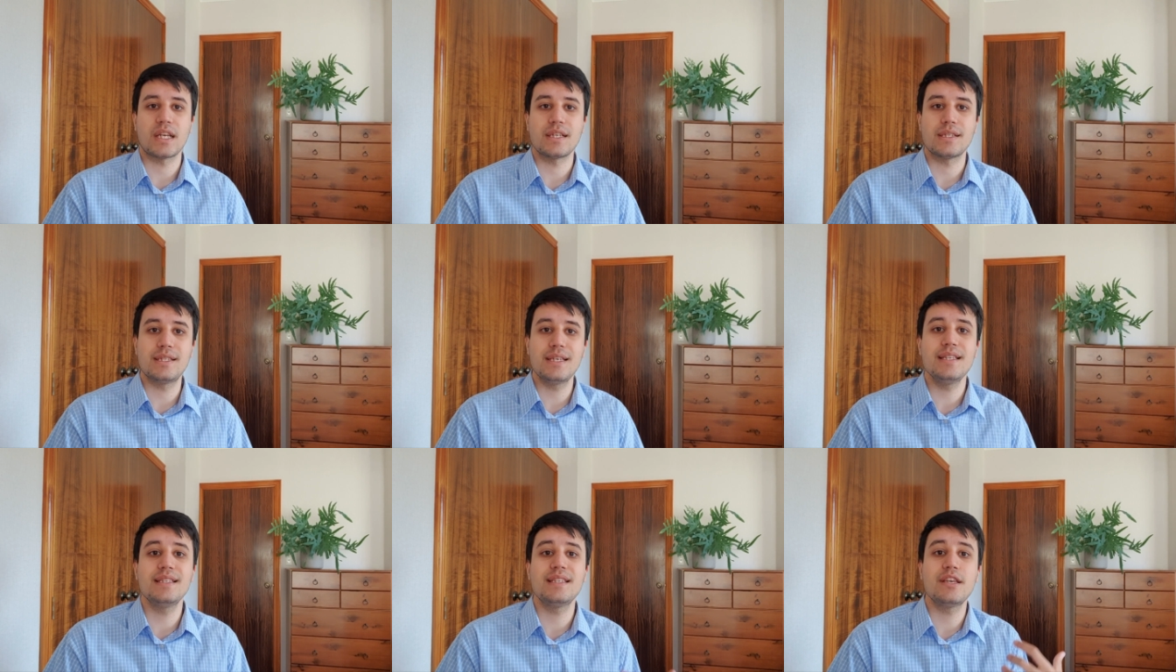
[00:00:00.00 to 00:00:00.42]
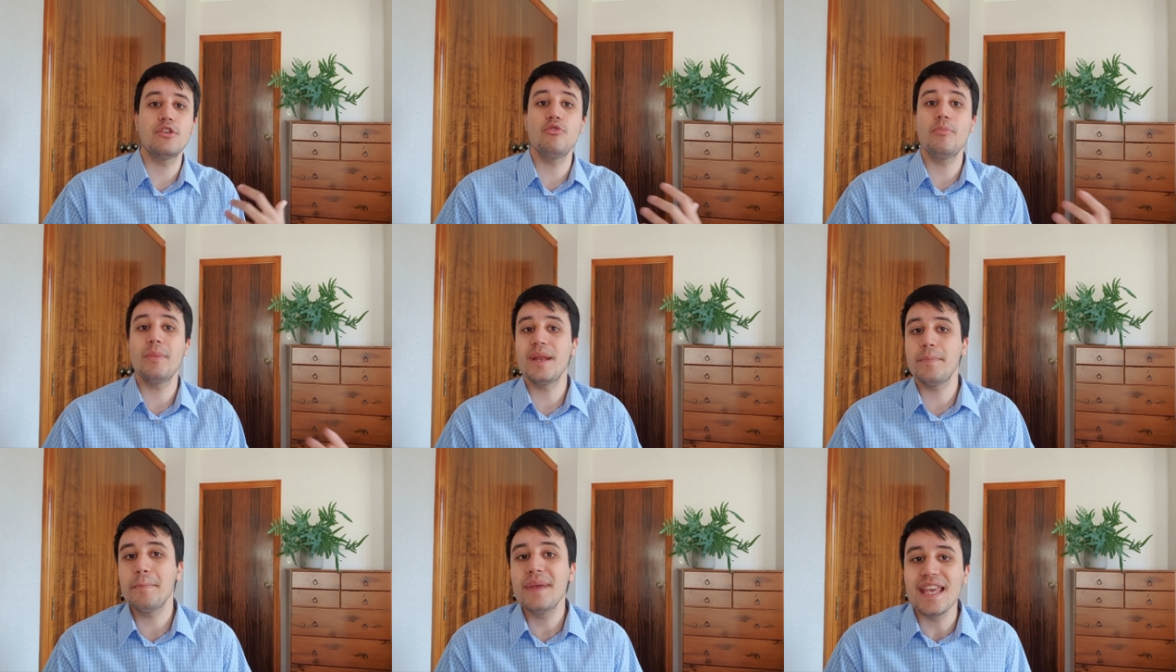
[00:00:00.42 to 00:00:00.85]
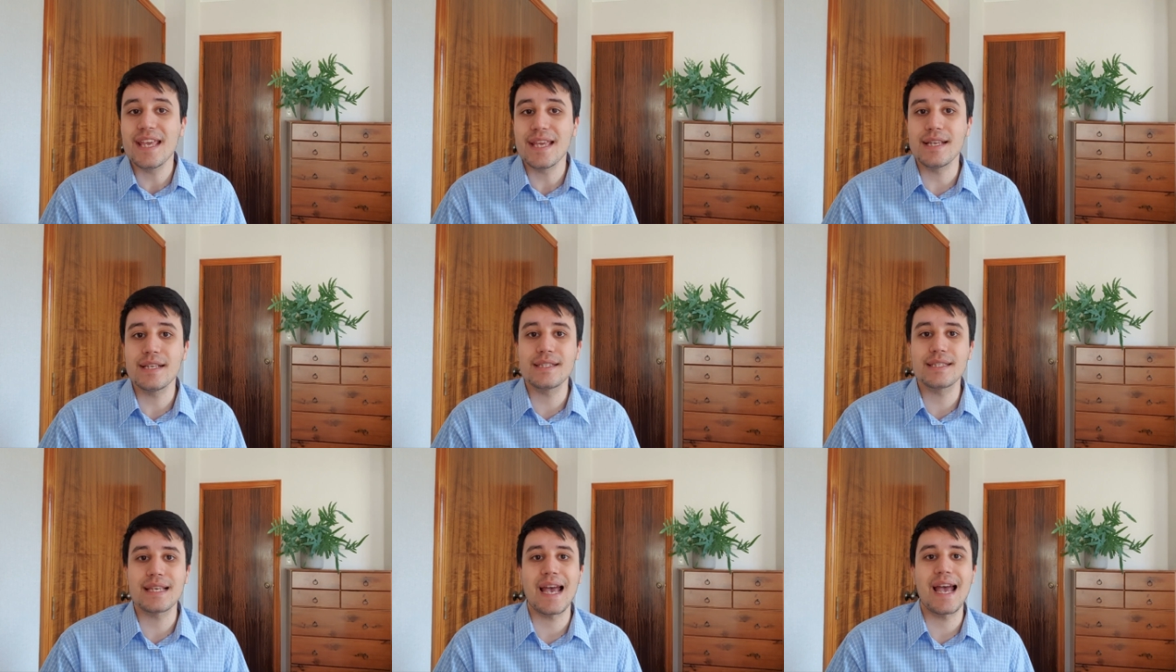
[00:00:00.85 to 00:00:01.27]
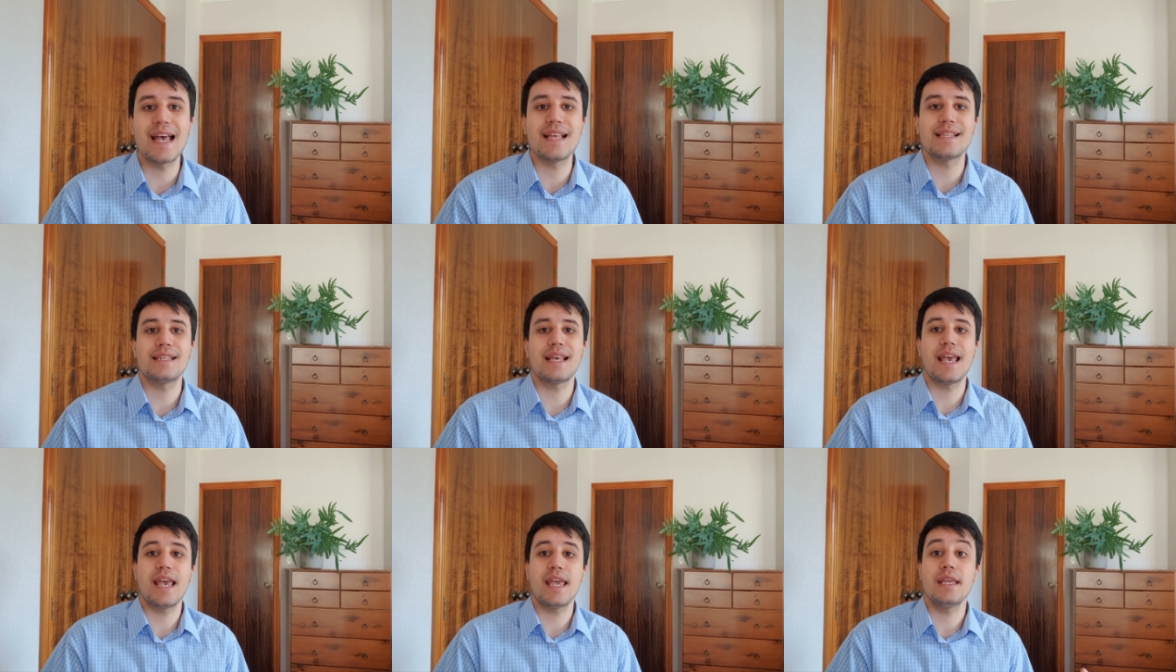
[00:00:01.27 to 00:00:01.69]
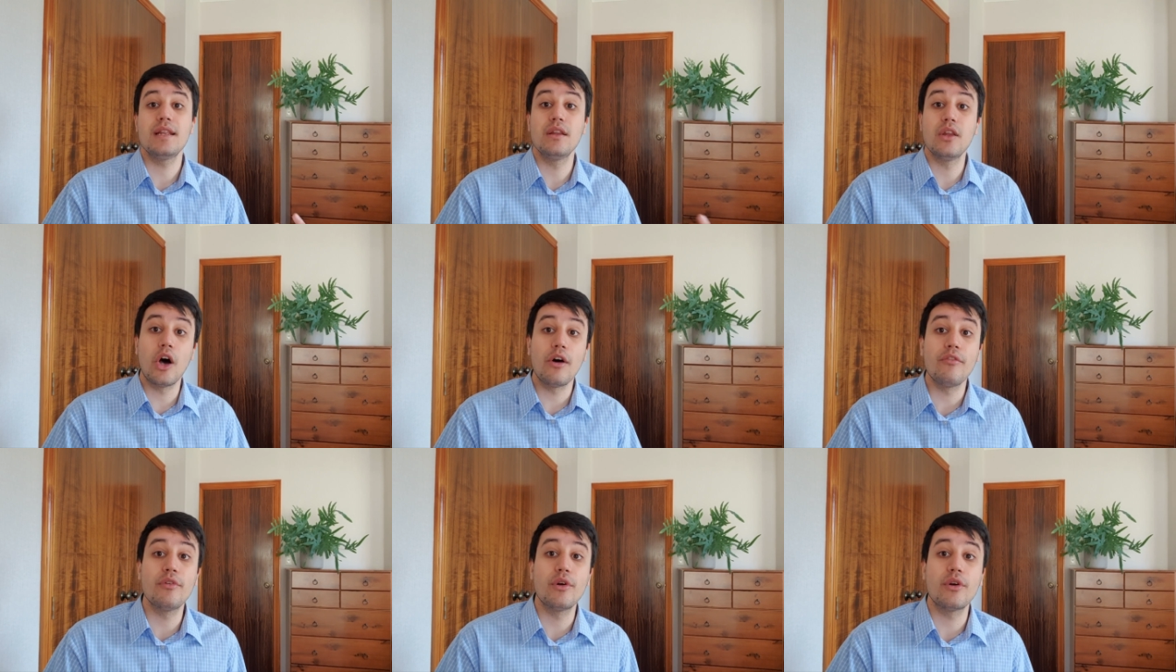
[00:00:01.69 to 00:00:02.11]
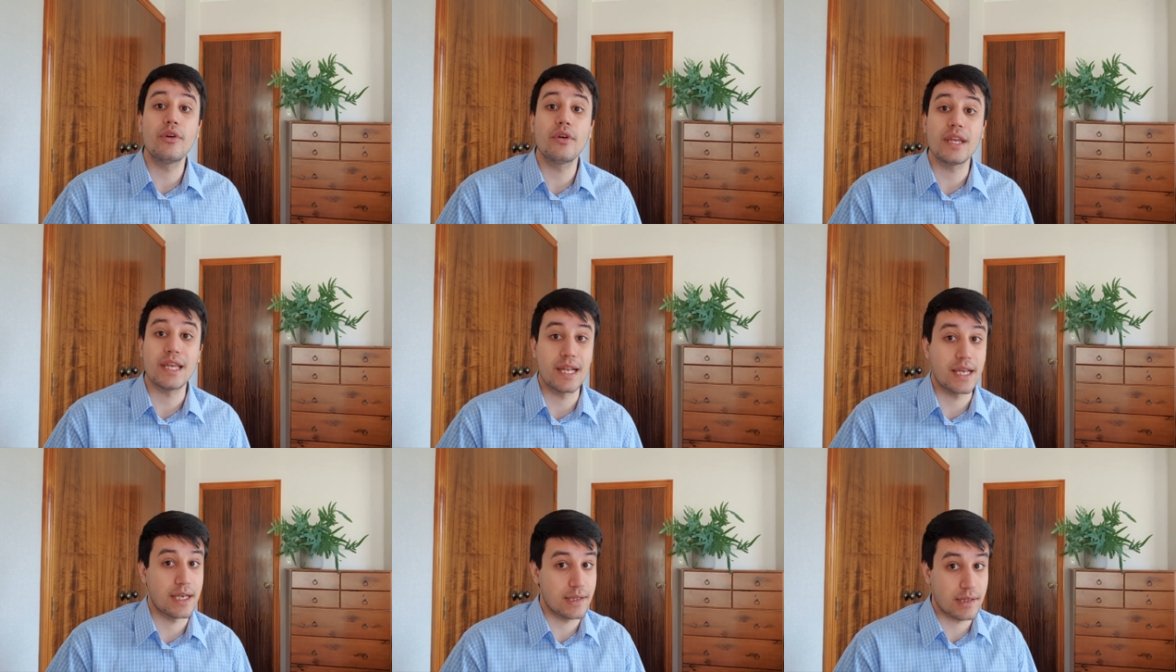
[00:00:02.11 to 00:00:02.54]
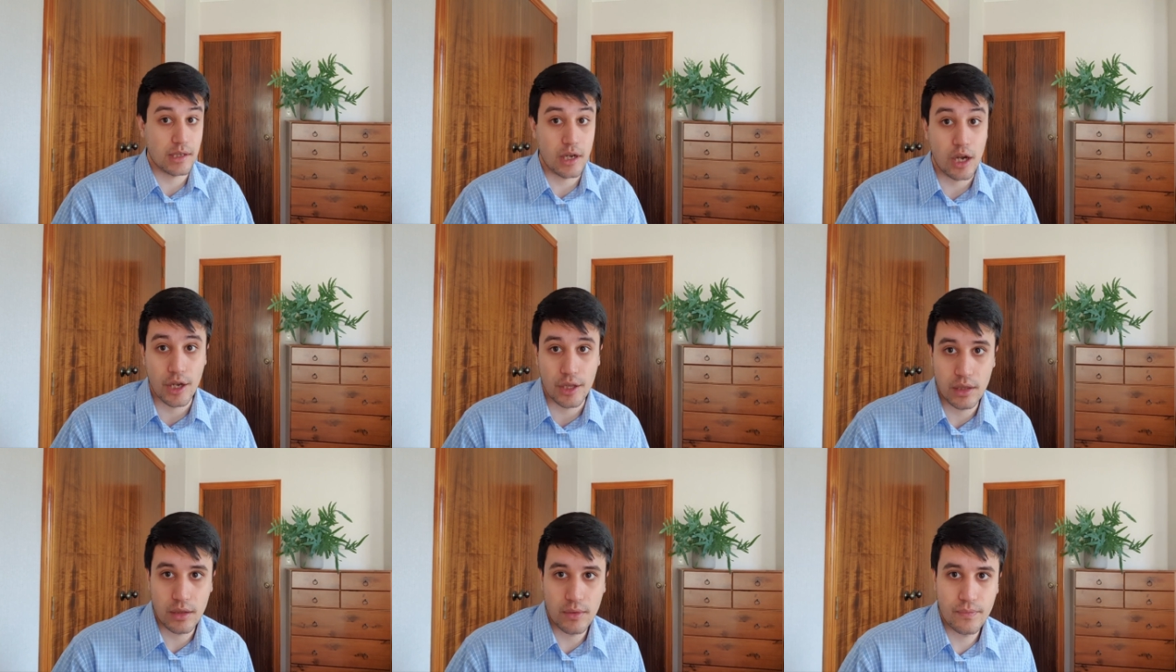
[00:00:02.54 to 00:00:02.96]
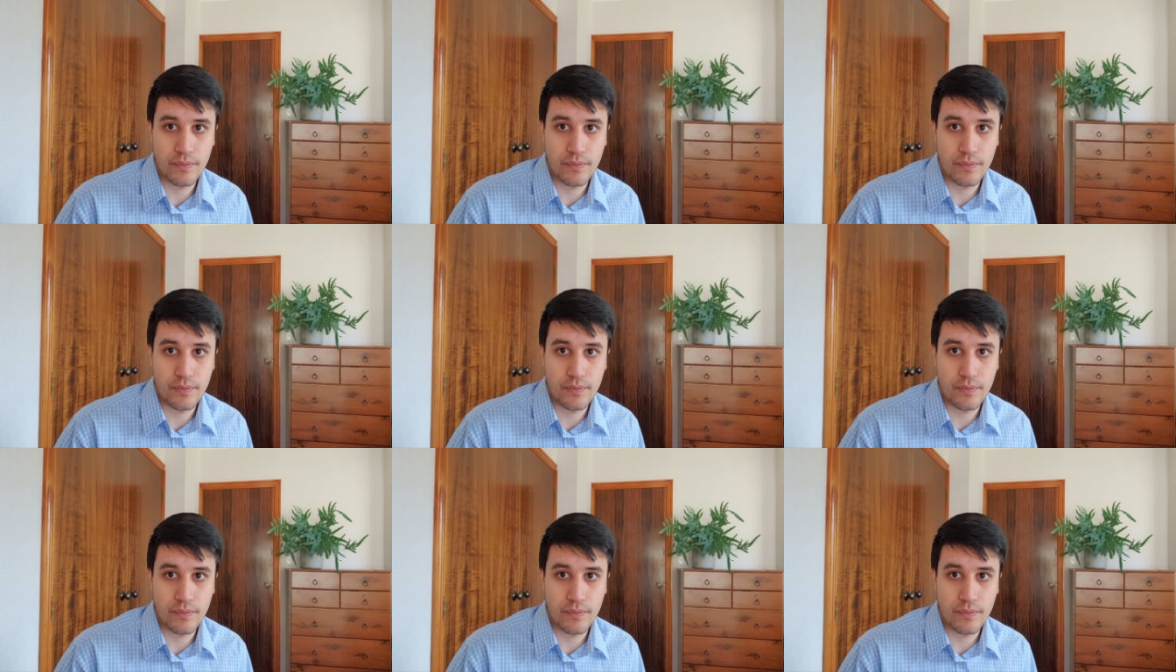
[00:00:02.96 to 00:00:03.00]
human beings as a lover in exile.